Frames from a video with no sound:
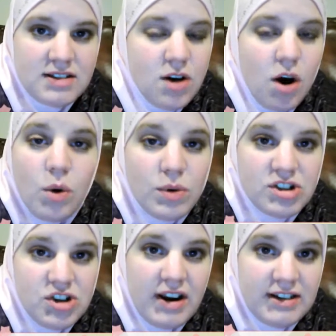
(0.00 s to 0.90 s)
That's all
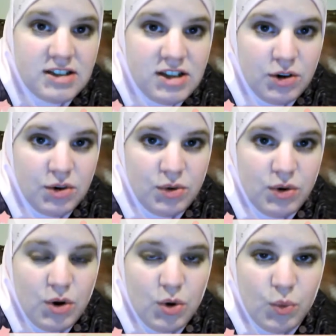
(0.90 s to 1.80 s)
we're trying to do.
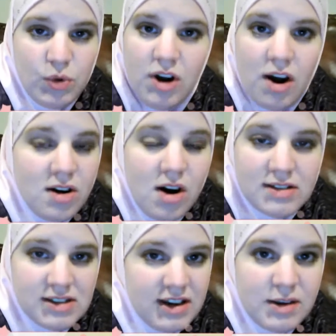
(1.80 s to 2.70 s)
We're not
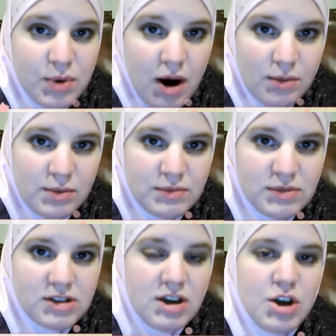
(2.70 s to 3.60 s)
causing any
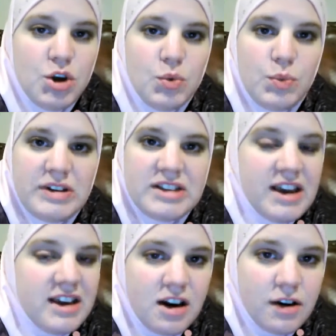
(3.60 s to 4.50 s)
problems. We
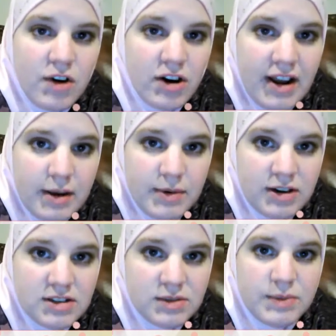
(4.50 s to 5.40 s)
take care of our
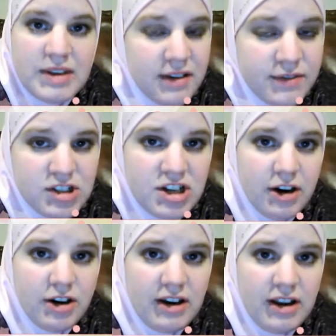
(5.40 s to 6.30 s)
neighbors. We give
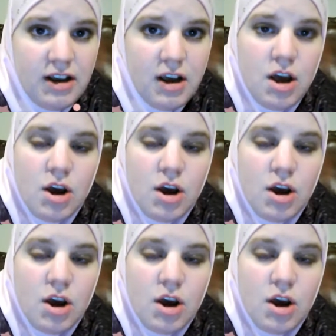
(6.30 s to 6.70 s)
charity.